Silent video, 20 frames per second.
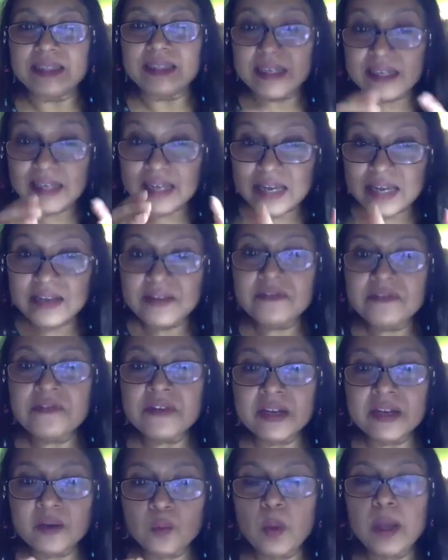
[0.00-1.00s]
that
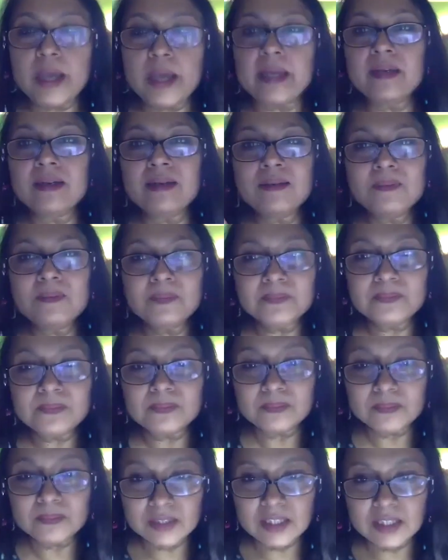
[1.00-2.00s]
if and when
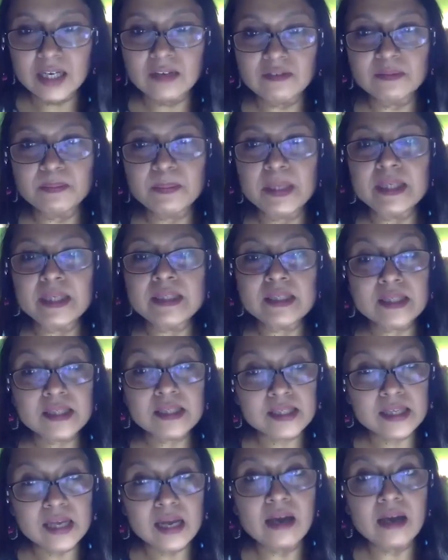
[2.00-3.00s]
the
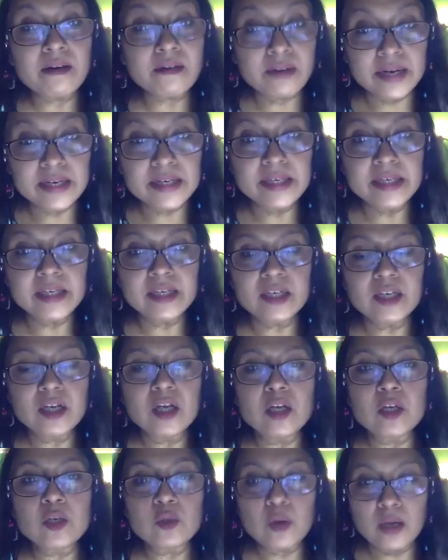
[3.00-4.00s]
governments are ready
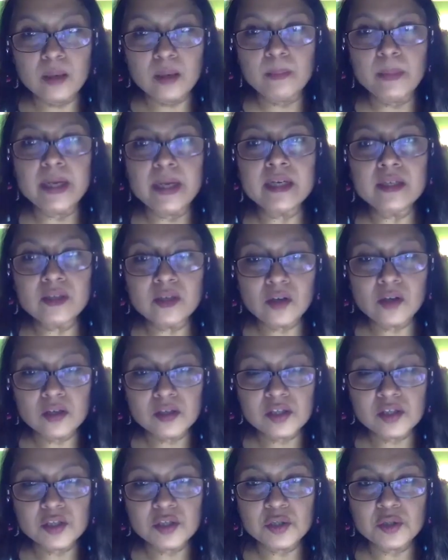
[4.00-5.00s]
to amend the
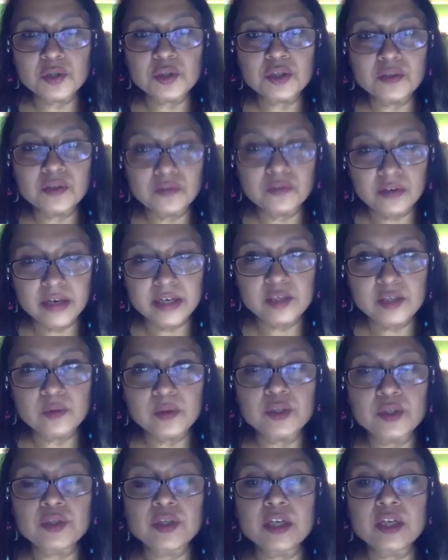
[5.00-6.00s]
constitution for right
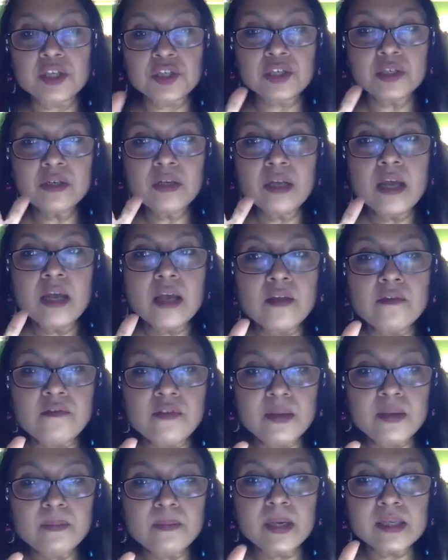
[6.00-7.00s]
to education,
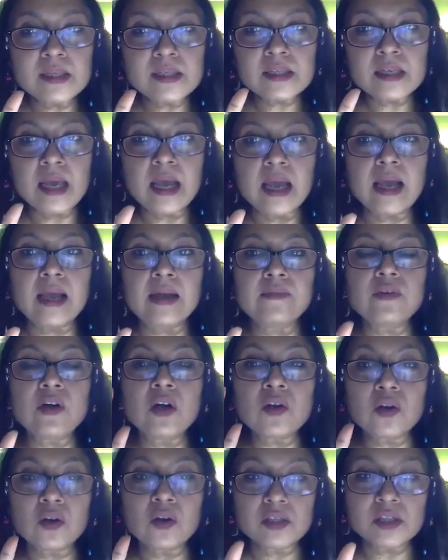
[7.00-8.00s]
we must have
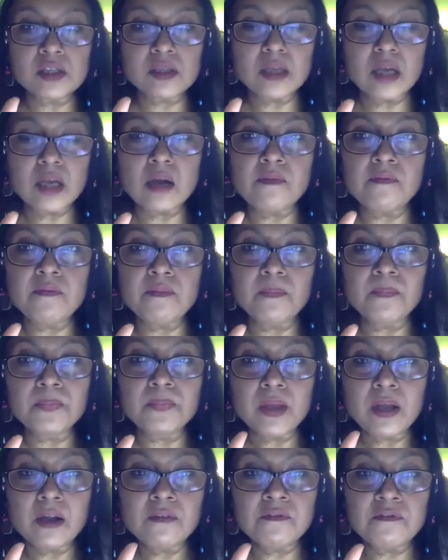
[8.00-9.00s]
a
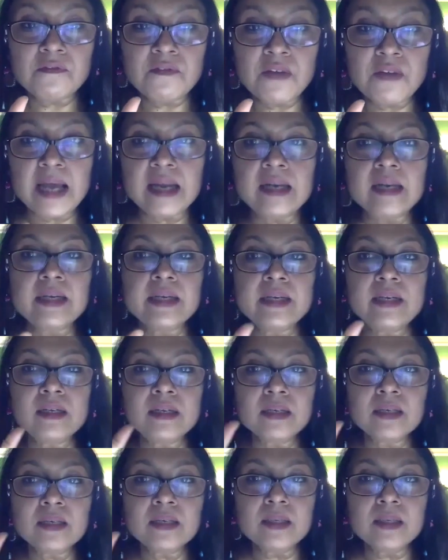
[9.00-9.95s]
valid